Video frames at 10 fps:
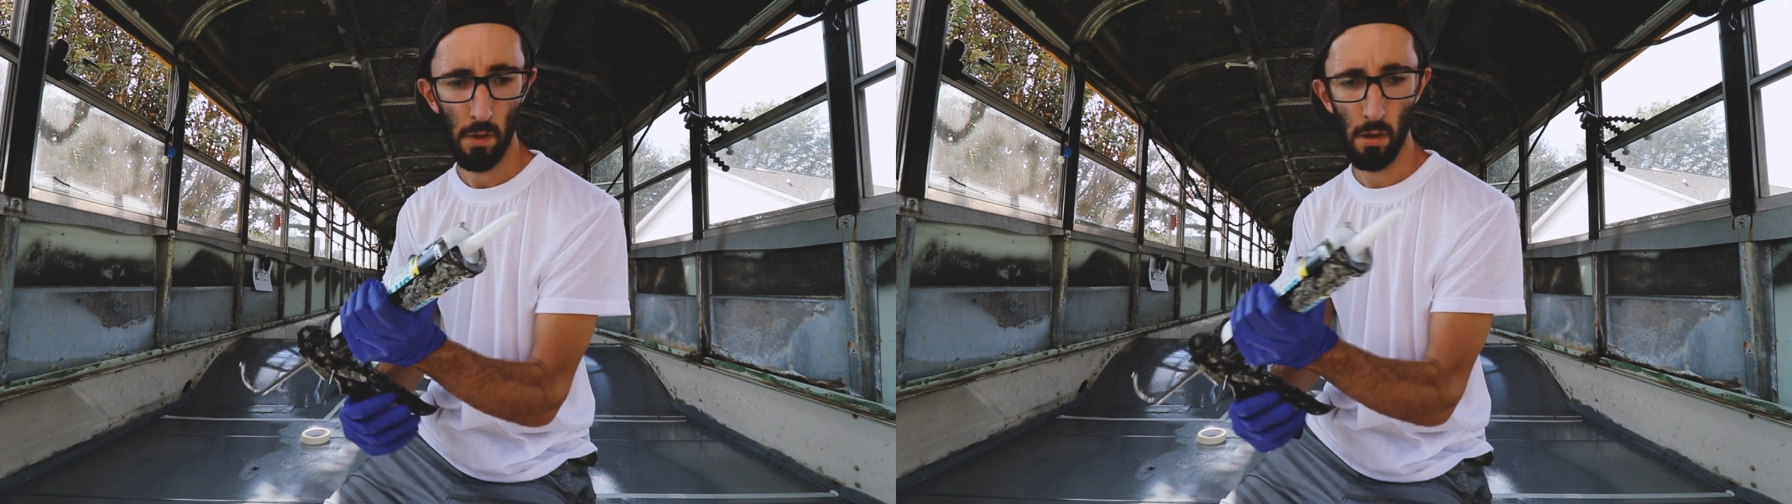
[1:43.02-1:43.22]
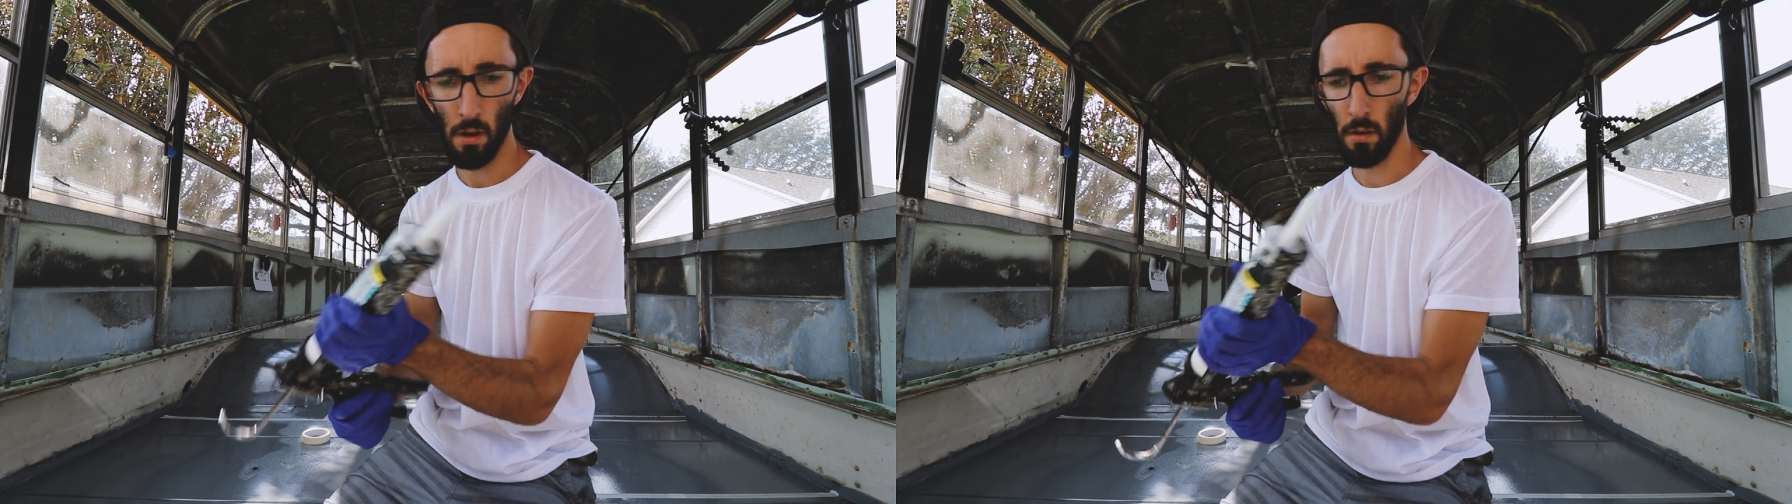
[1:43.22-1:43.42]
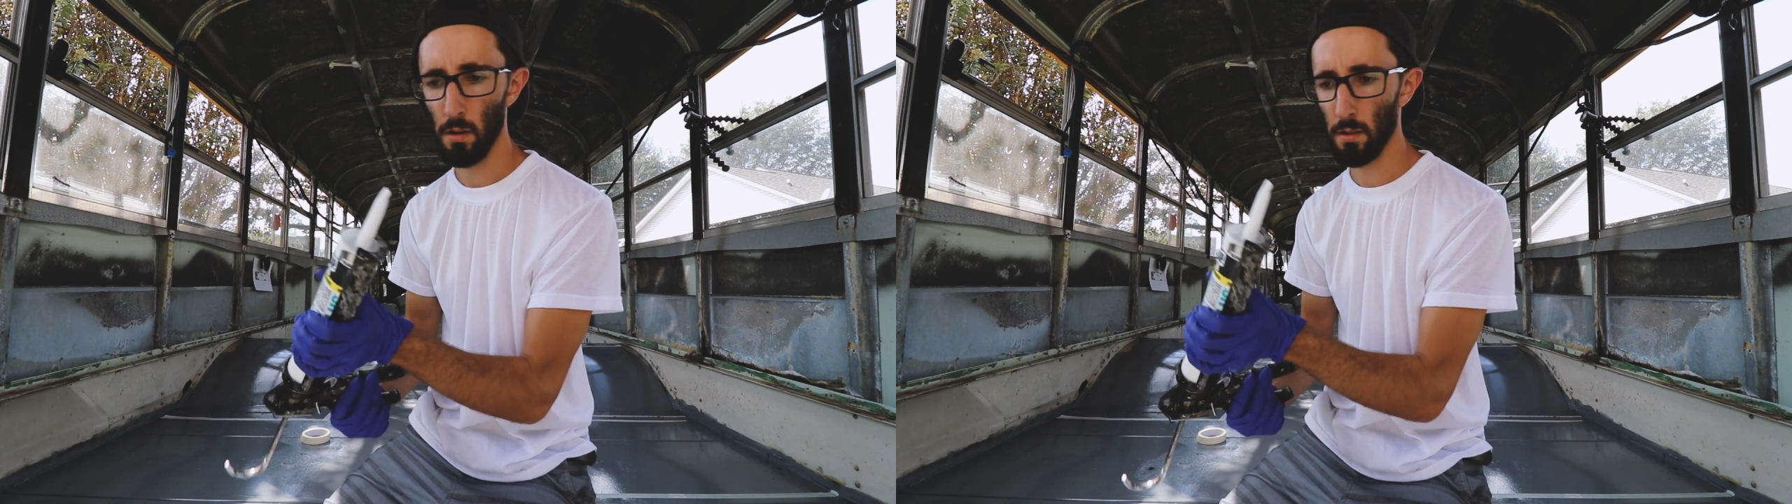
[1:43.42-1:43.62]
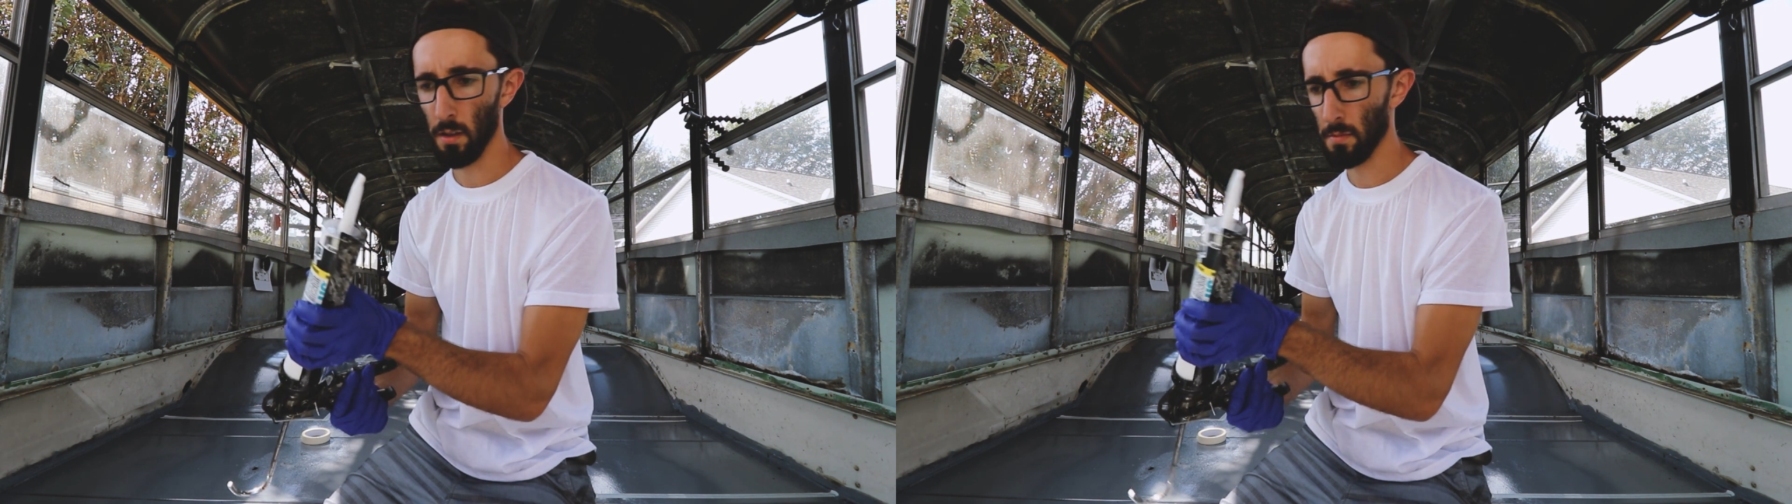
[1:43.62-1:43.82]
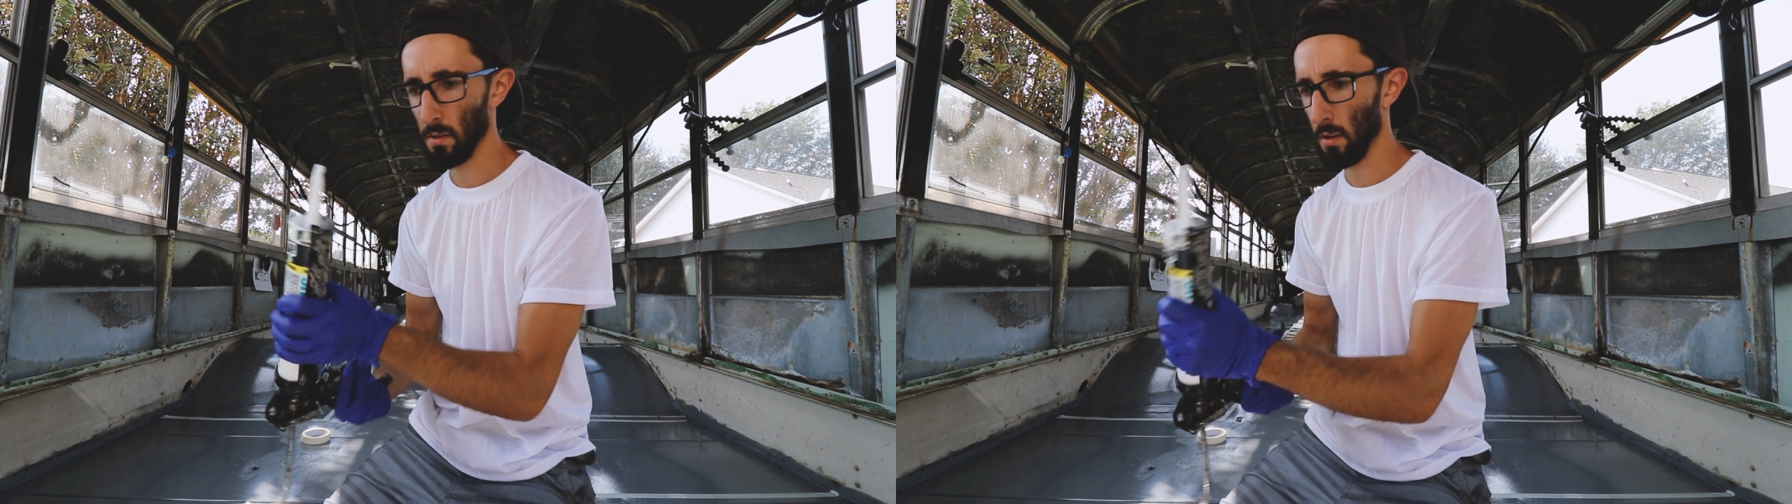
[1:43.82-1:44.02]
Oh, here it
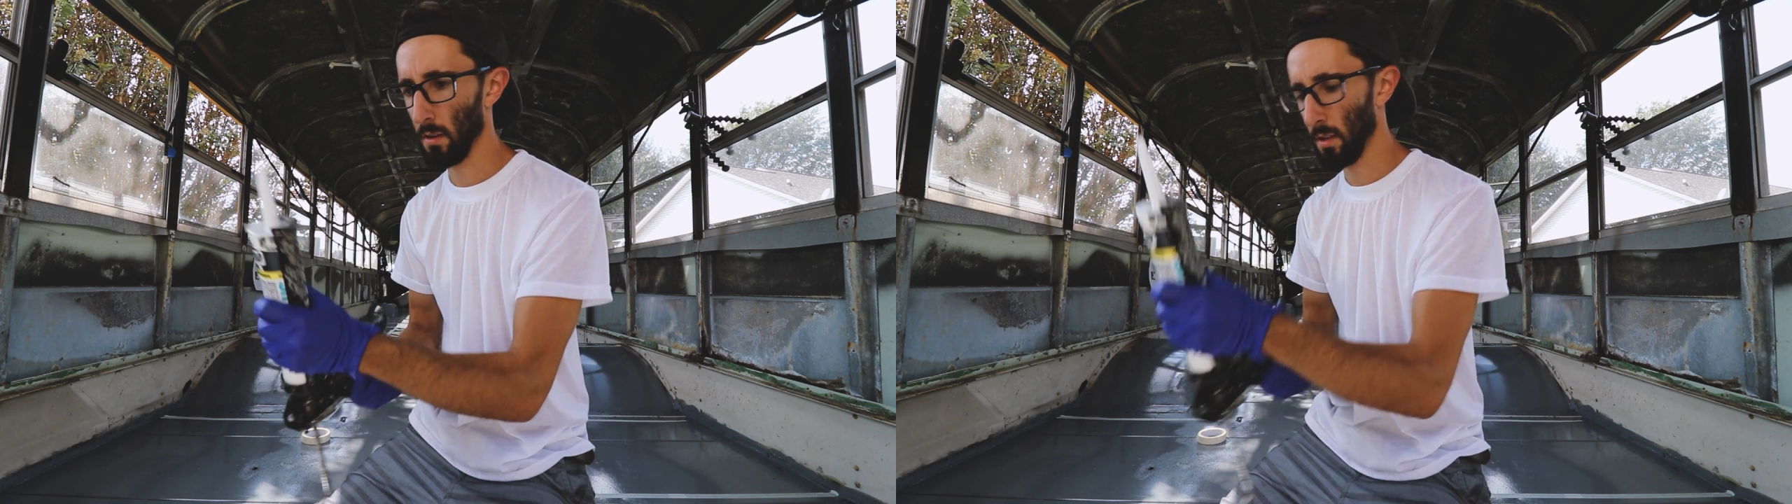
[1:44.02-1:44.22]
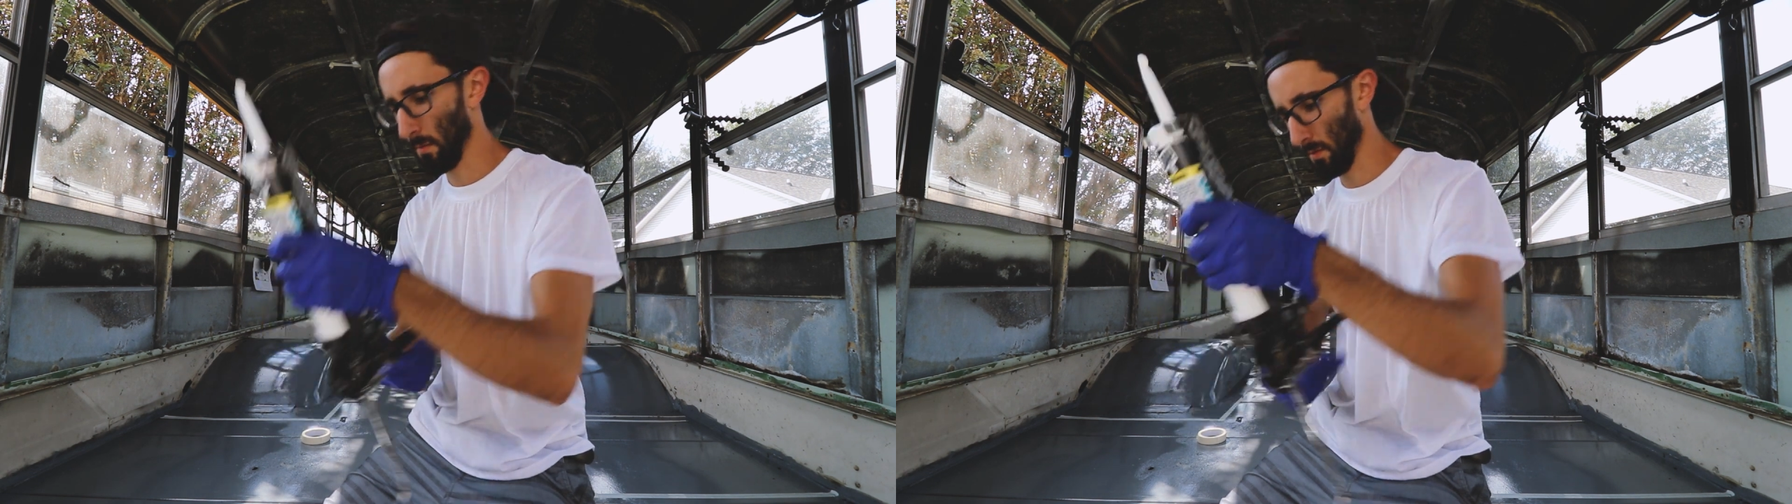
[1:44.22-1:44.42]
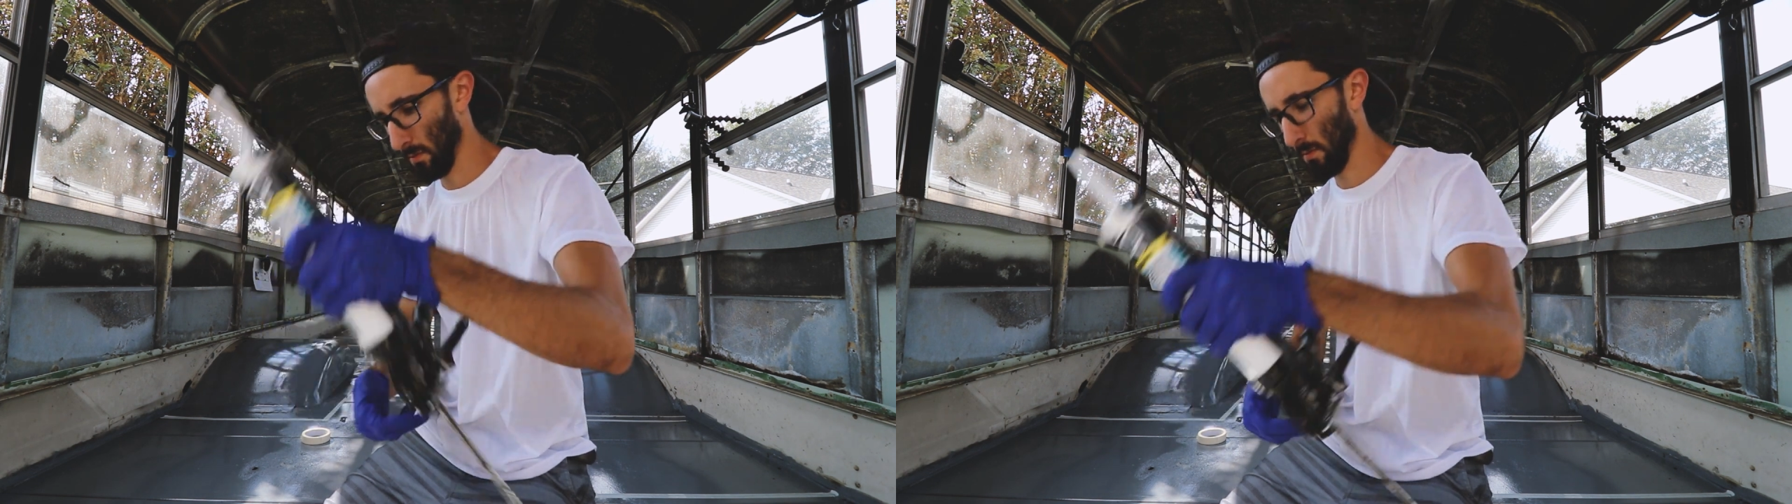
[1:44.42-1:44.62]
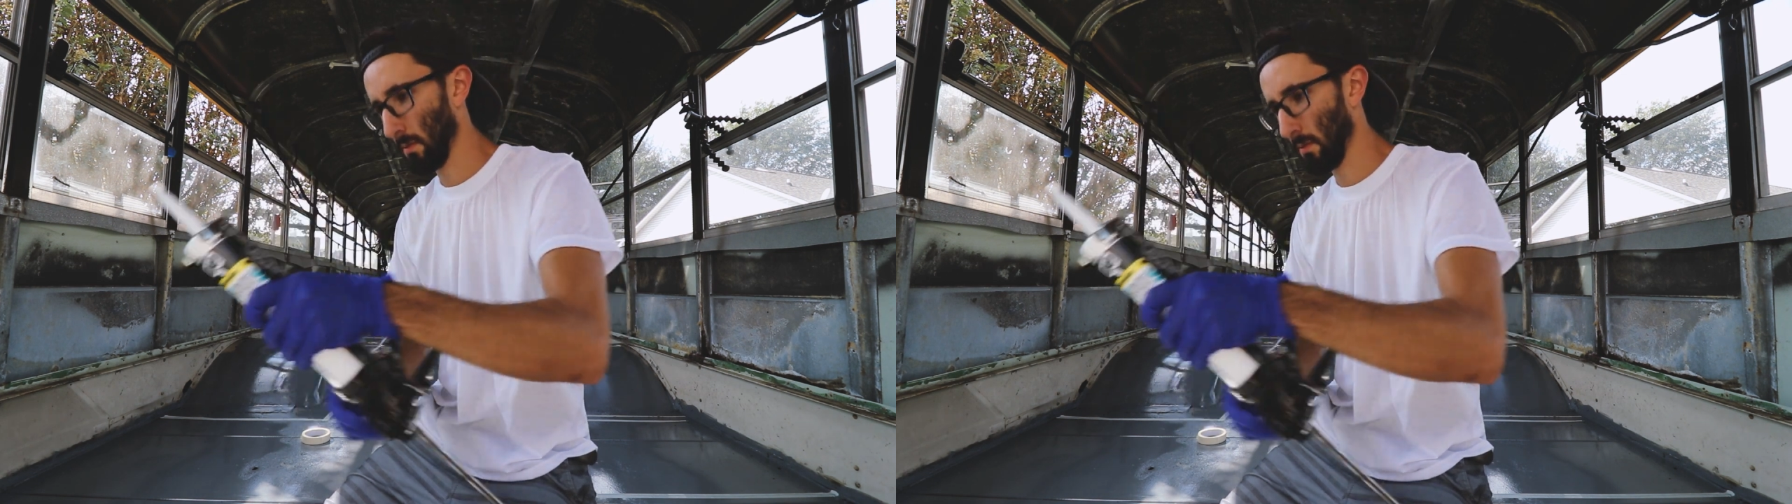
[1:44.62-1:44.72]
comes, here it comes.